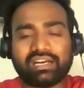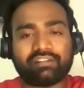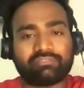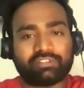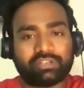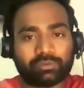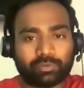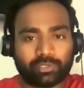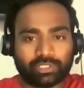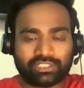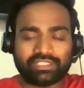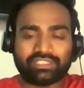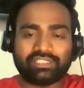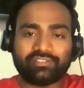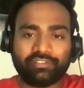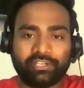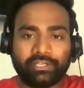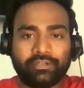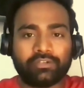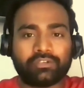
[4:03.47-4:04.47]
After watching
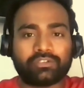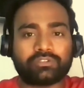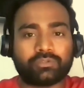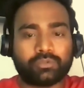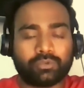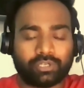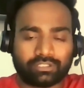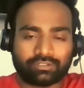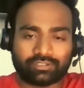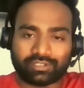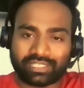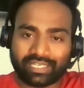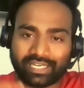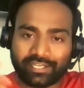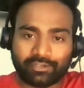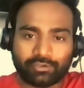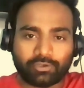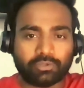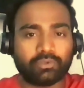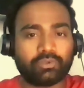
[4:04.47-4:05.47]
the videos, you also
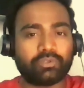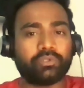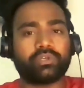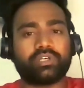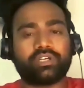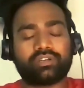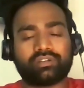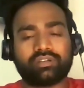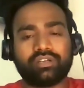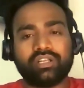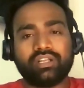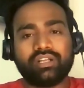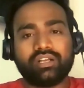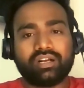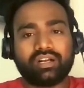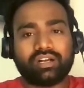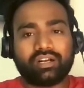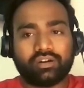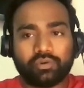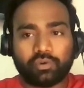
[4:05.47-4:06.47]
try to do your
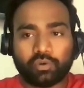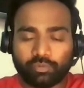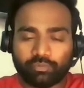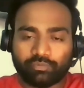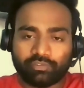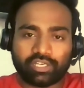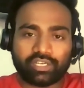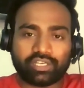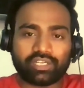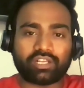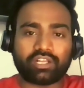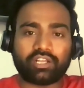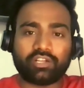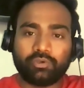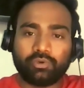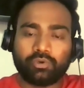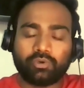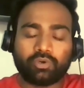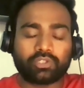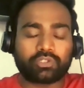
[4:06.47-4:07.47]
homework.
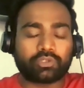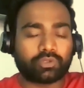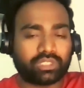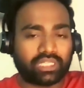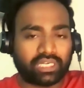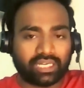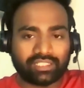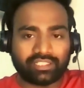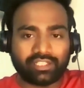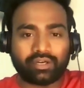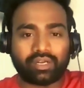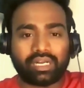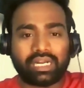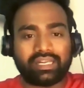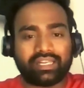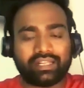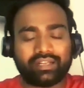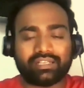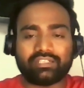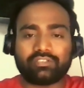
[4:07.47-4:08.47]
You go through the other
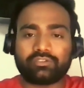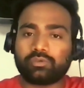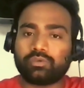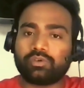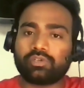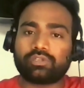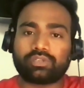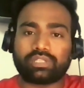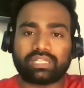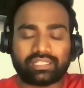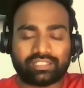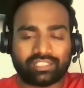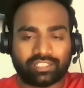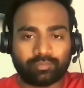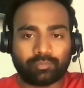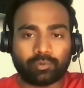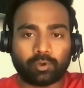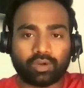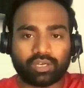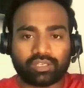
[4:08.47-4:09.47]
articles, you go through the
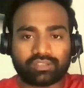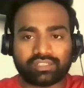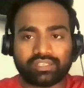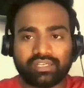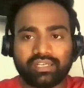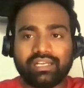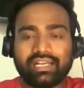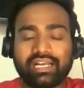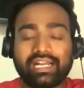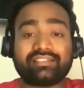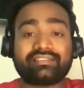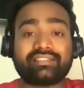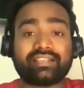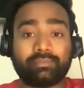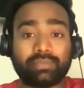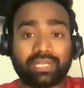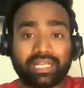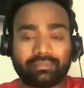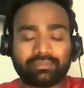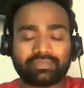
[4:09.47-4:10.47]
other blogs. And
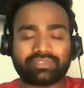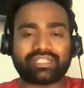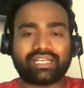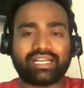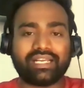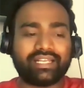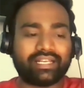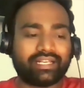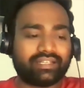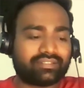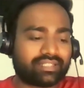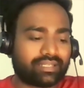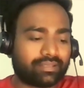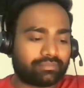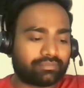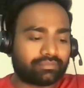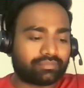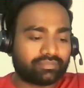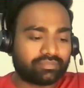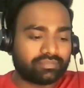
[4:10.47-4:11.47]
sometimes I get
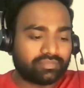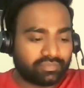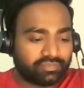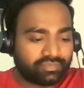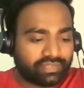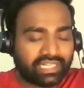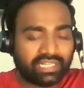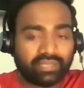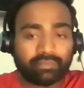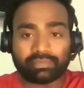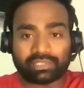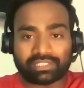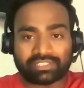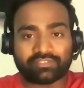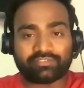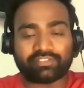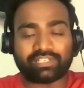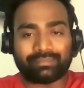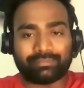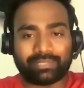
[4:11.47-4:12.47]
some very
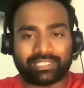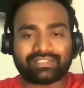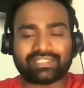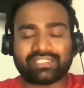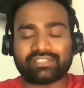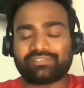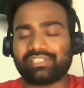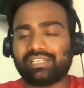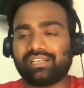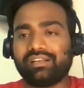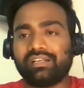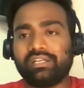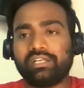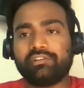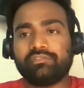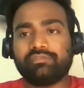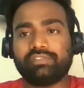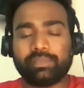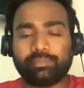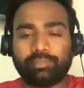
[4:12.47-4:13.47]
impressive comments as well,
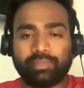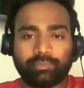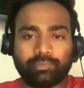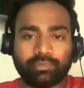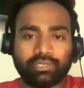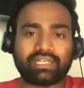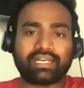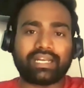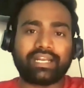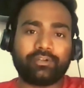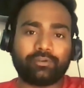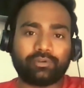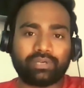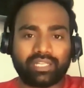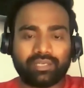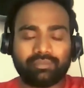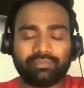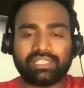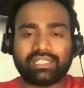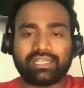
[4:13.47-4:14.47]
where people try to
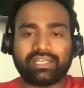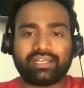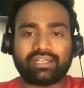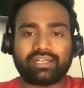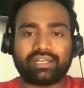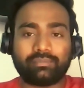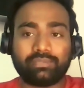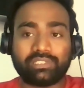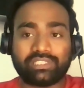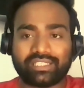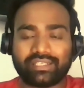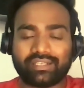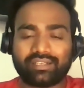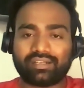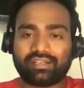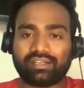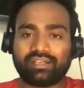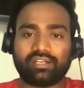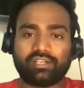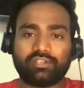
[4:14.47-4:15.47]
tell me that,
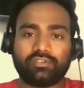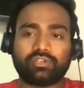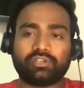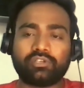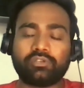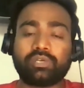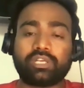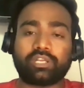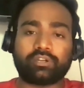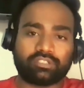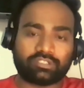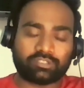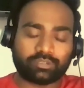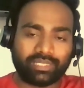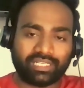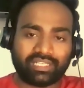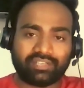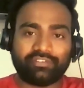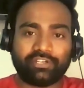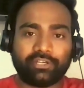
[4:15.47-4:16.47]
Abhishek, you know, you can also
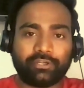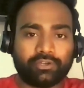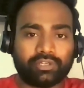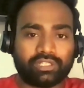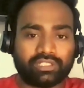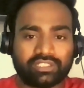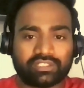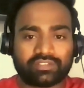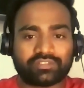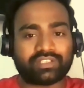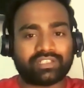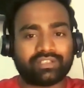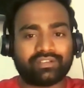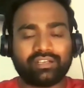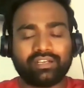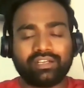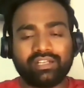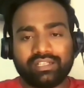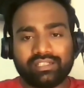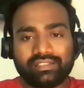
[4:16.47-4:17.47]
make a video on this
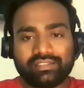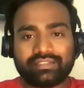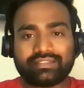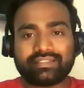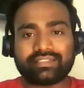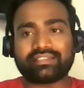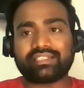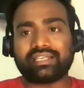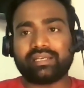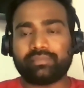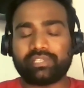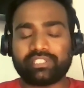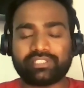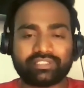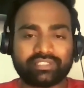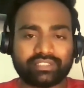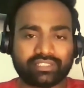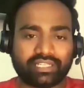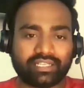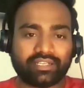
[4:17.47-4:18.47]
one. This is the
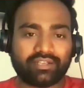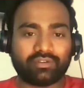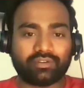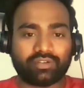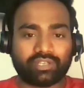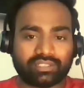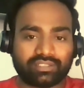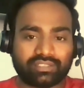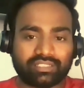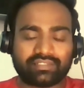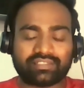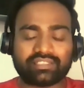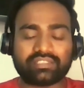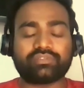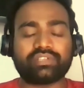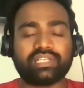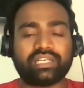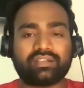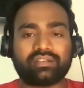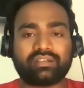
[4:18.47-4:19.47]
emerging thing, or this
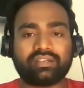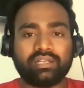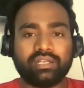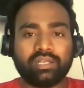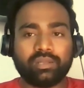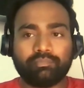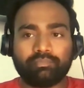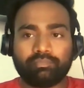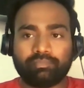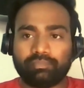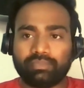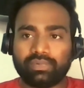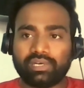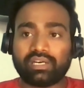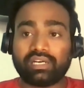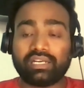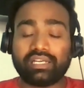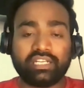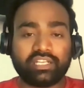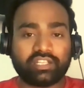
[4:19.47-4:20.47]
is where
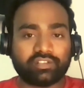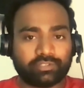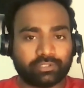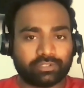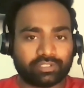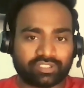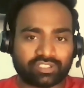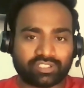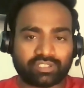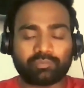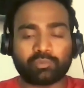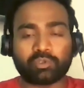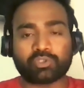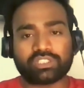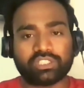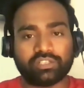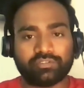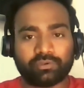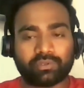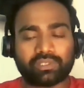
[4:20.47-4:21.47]
interviewers are
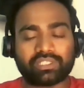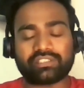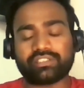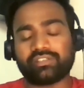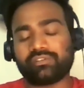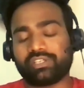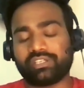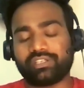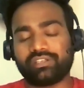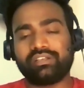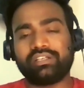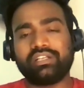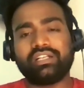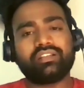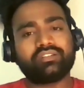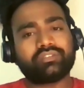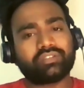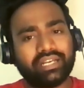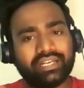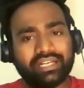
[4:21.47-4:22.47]
mostly focusing on.
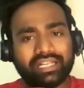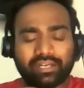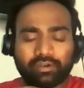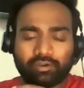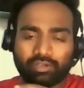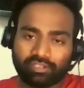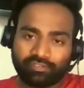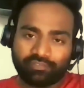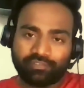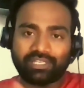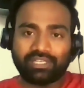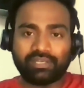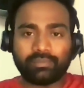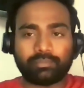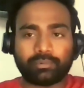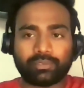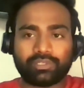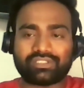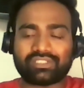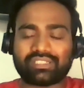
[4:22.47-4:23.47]
So I take all of your
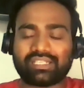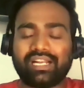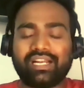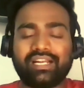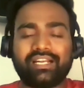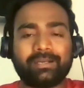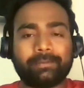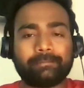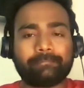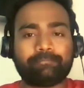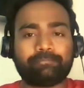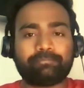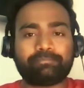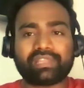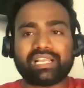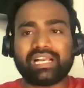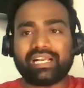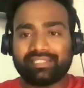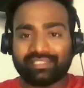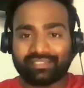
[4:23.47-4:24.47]
inputs, and
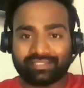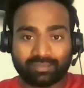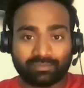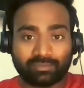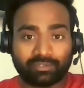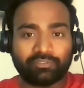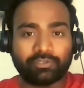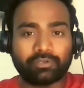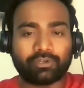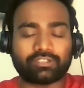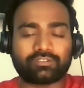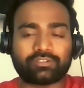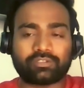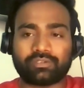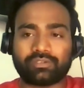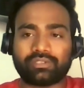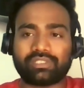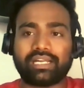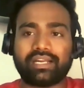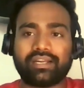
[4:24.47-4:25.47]
I think some of you also
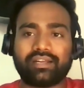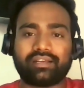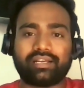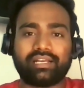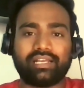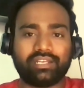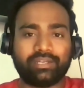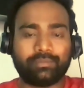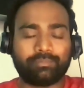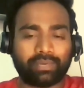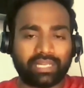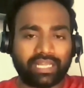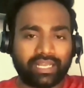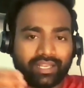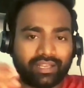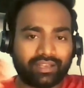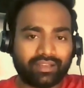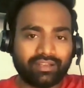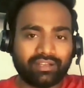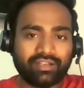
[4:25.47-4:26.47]
know that I
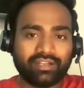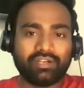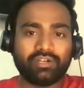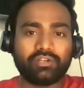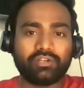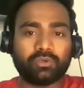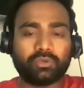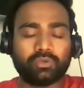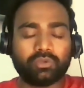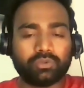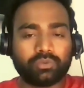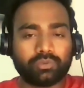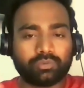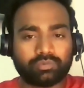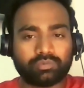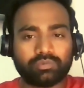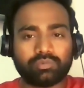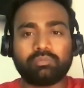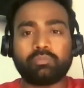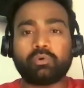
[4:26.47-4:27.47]
reply to
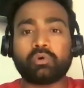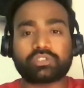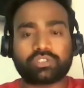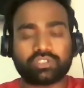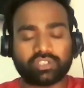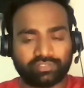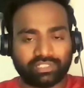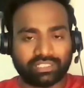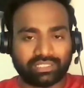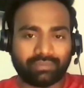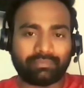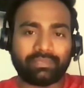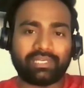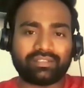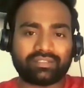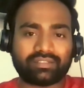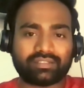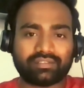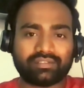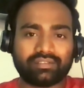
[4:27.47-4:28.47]
most of the
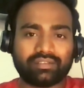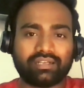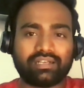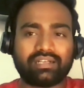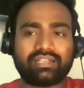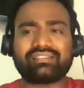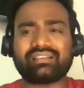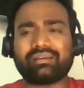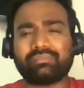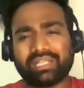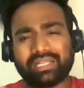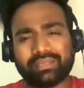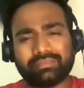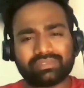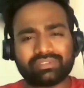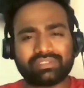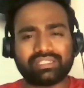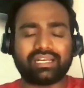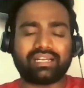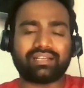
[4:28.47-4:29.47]
comments.
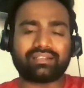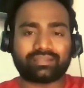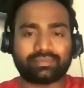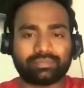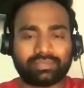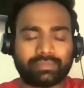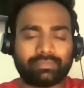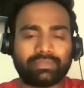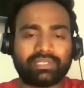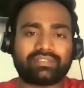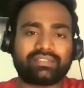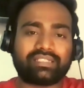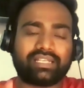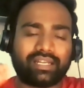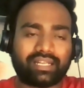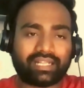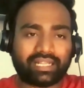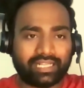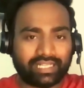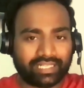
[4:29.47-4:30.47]
Sometimes there are some comments
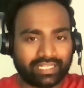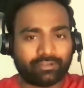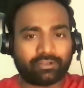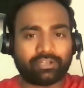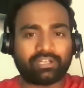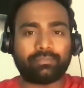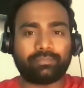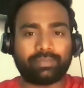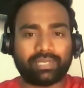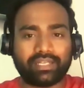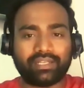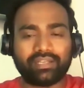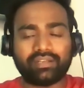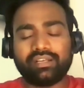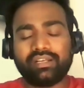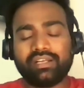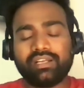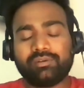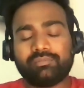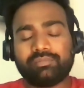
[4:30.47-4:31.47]
that I cannot reply,
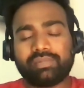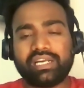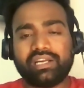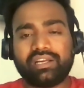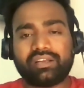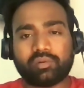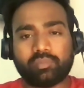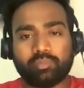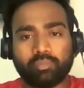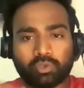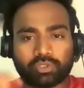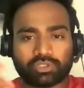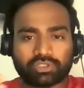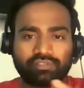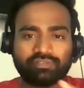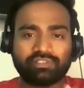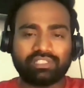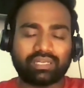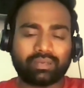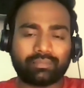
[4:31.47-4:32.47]
but
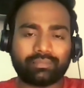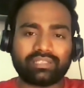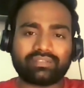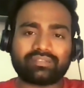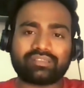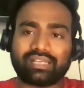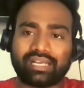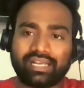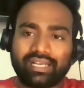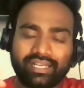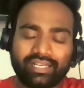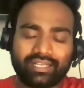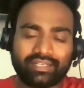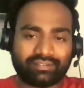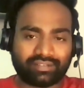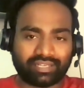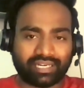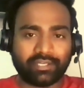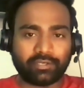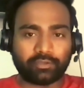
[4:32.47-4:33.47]
most of the comments I
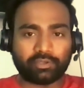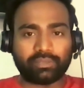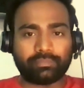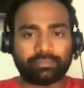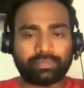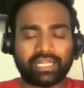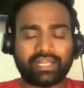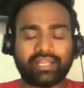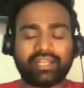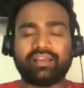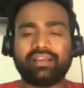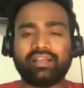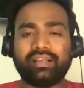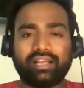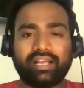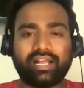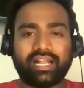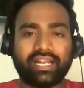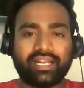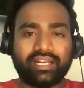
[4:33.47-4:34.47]
try to reply.
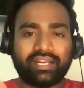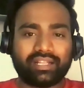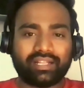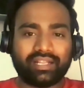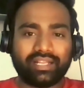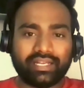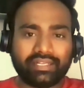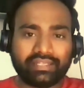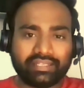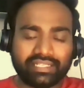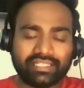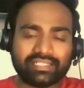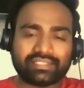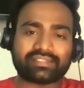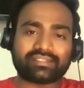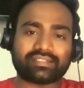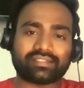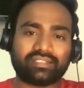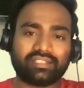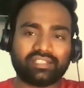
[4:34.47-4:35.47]
And at
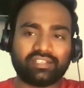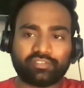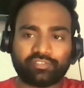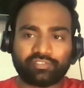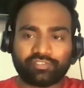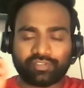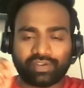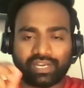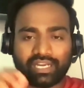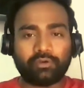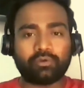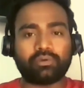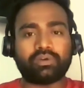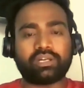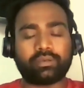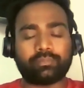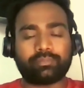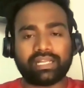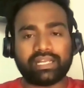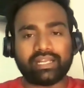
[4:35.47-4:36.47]
least if I
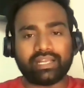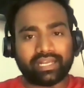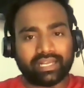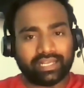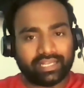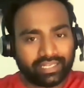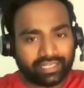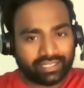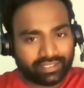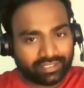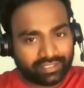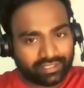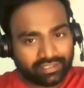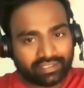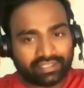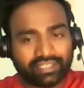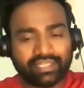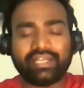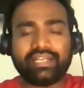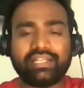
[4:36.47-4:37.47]
don't reply, I
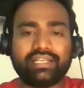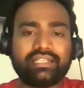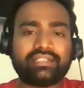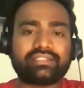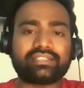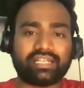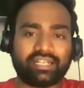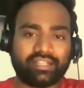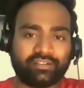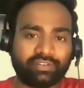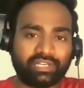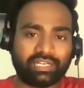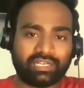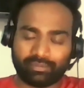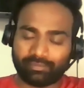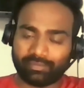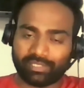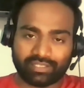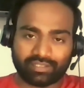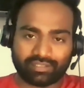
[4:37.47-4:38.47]
read each and every
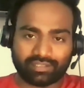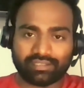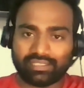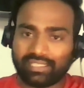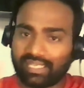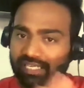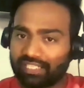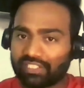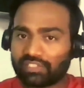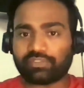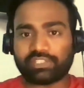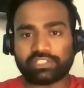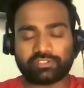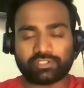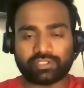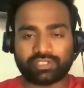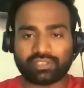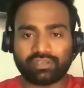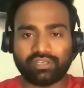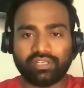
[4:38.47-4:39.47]
comment. That is for
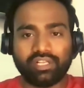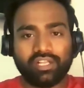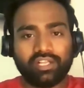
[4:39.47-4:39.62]
sure.